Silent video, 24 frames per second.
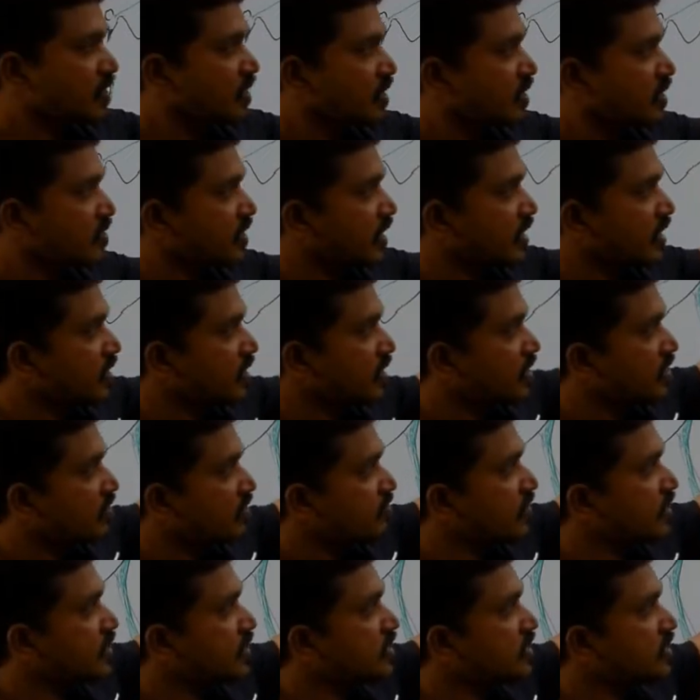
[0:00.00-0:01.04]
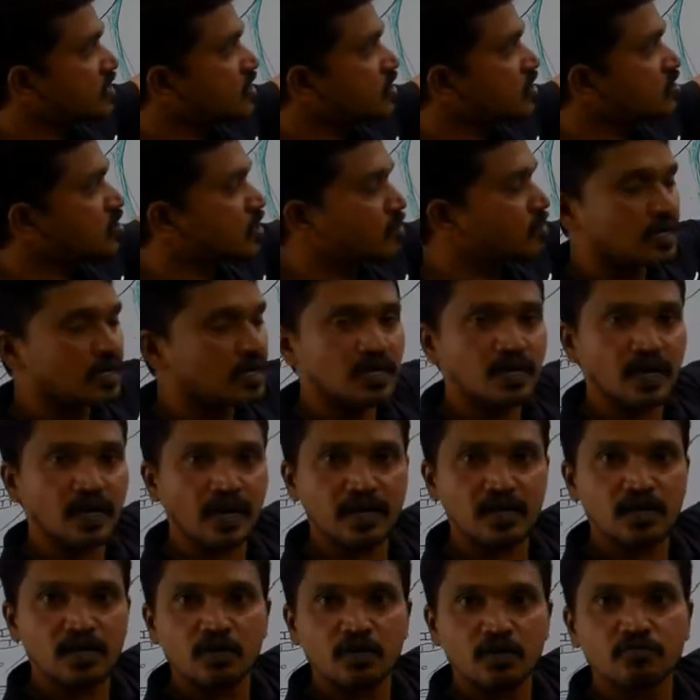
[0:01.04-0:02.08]
Then when it reaches to the
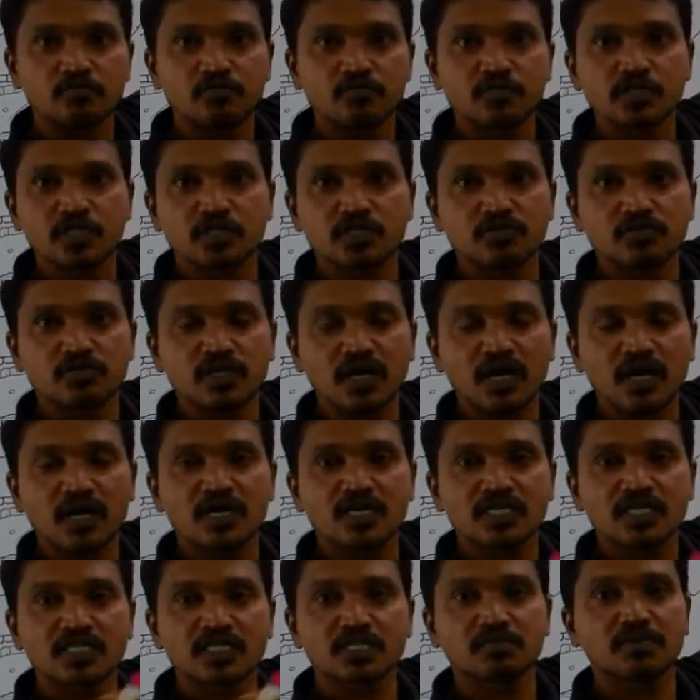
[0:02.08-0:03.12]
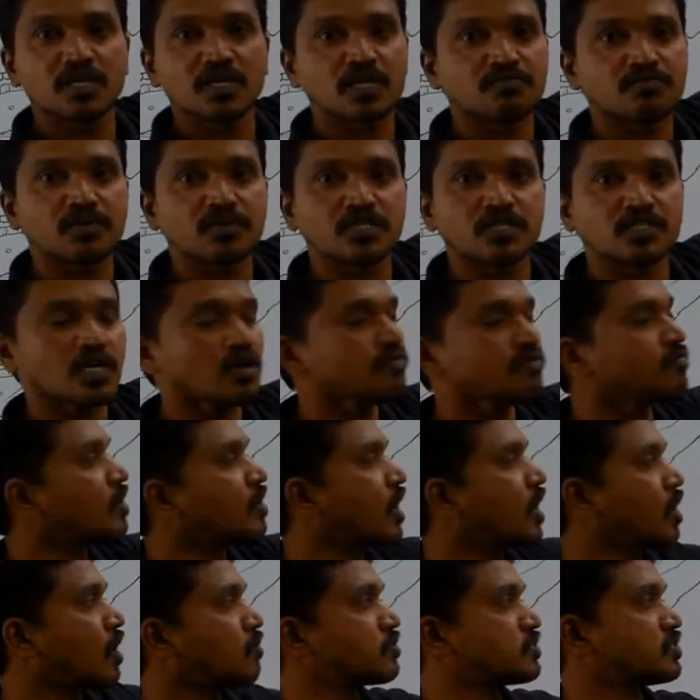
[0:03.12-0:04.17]
midline, fuses with the similar fascia of
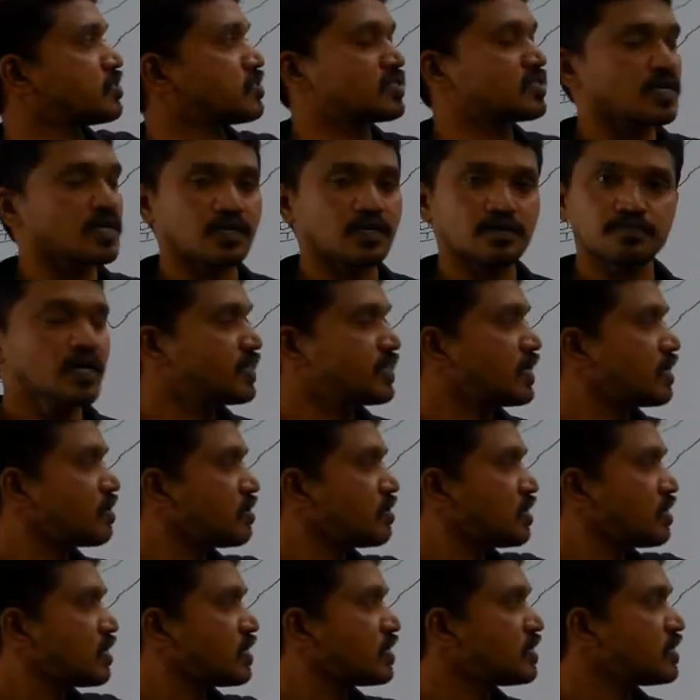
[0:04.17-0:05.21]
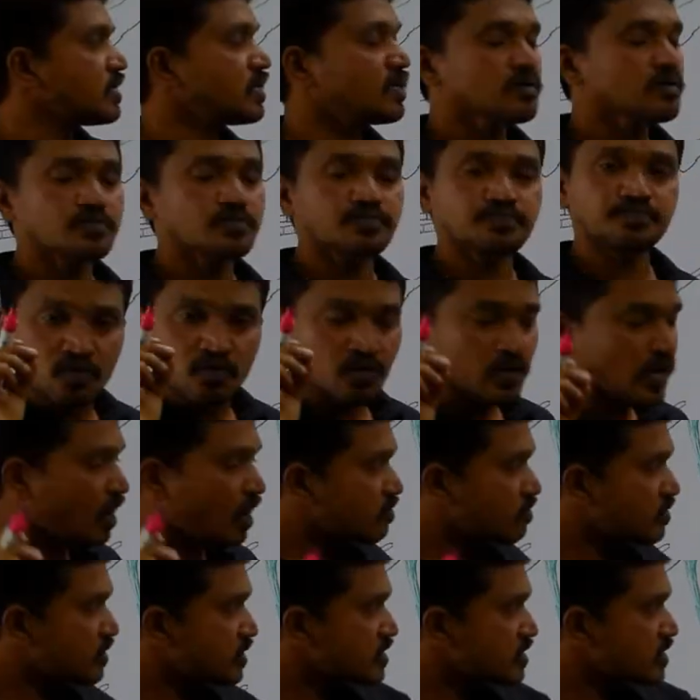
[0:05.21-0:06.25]
opposite side. Then here we have
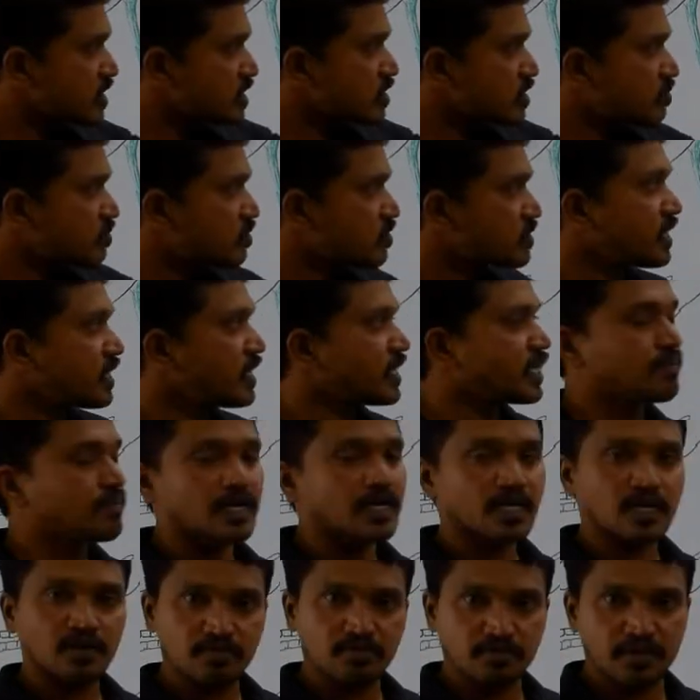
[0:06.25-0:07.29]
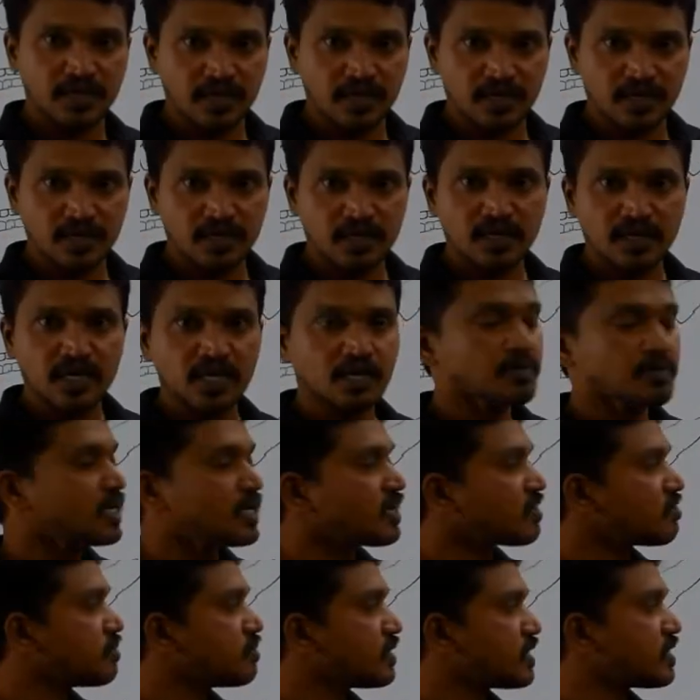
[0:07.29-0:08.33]
to discuss about the ligament of Berry. Ligament
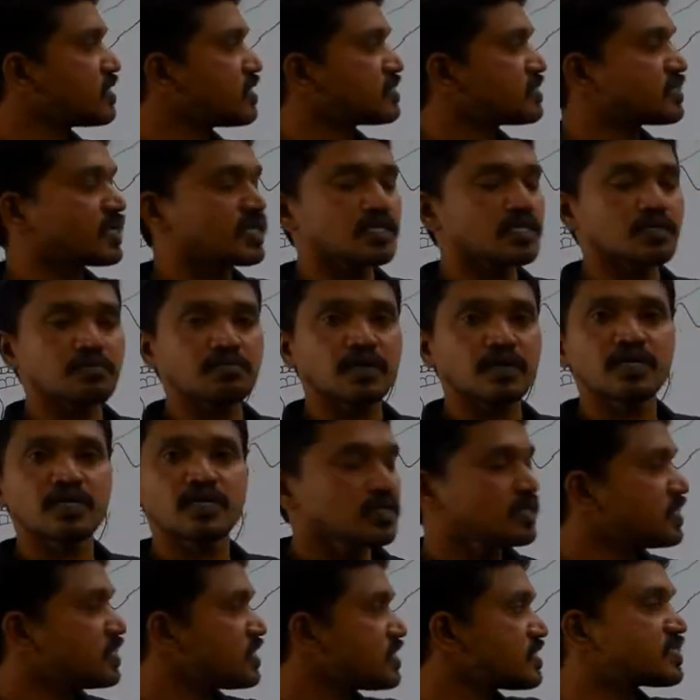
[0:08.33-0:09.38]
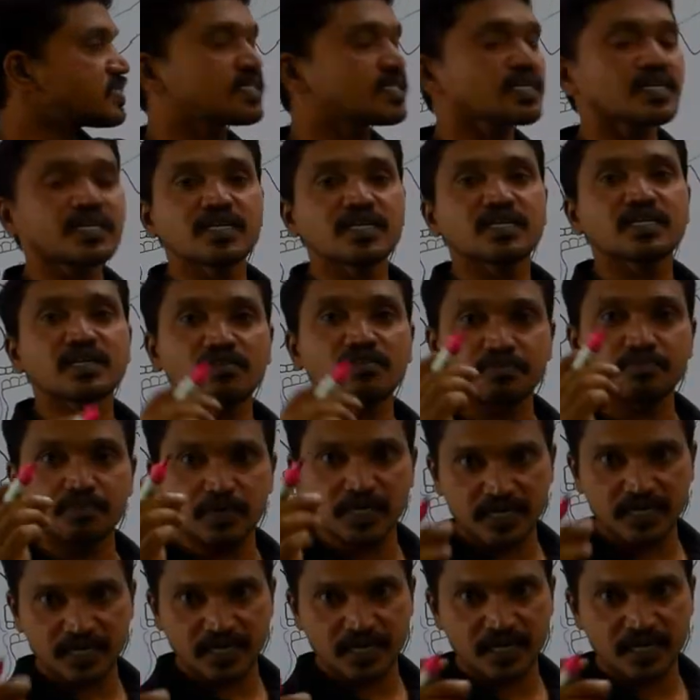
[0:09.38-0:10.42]
of Berry is nothing but it is thickening of
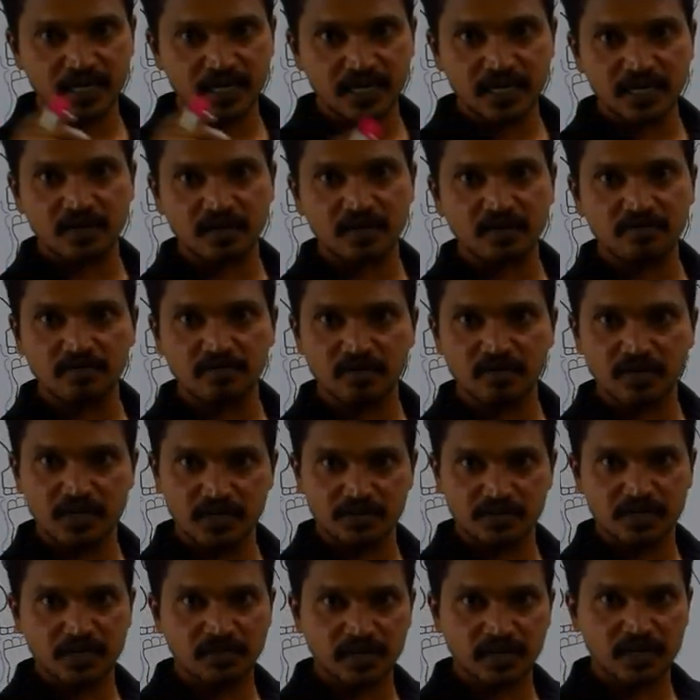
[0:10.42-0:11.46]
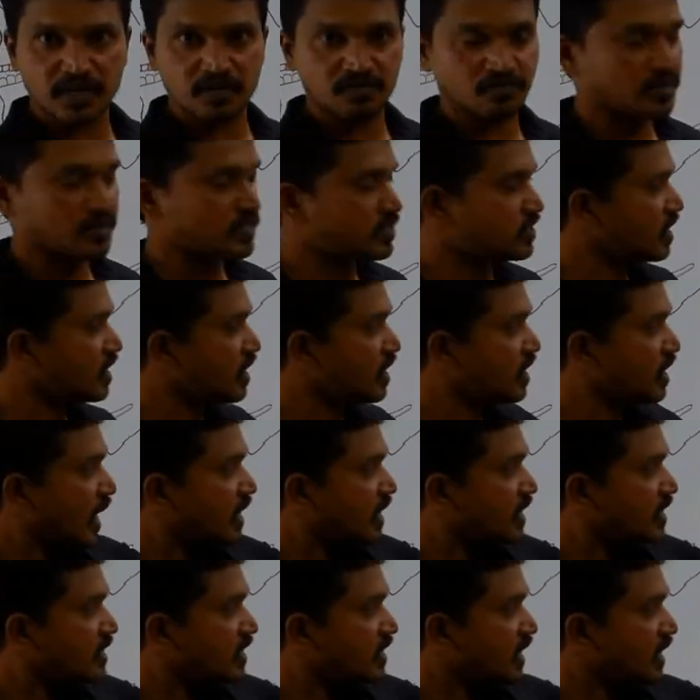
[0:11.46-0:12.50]
pretracheal layer of deep cervical fascia.
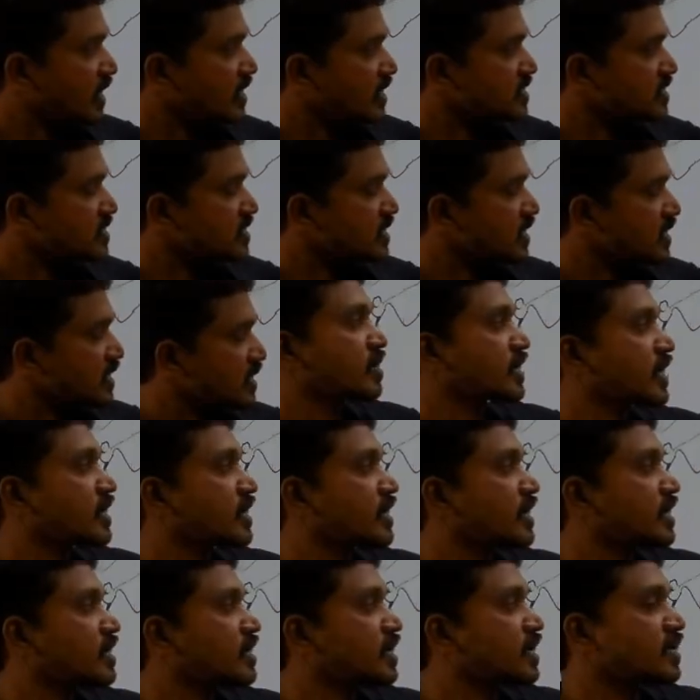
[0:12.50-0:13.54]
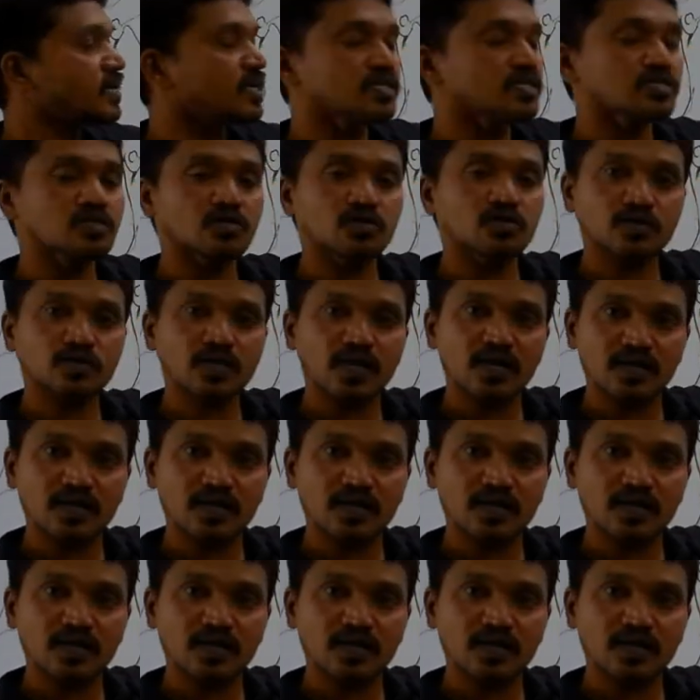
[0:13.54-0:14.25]
It connects cricoid cartilage to the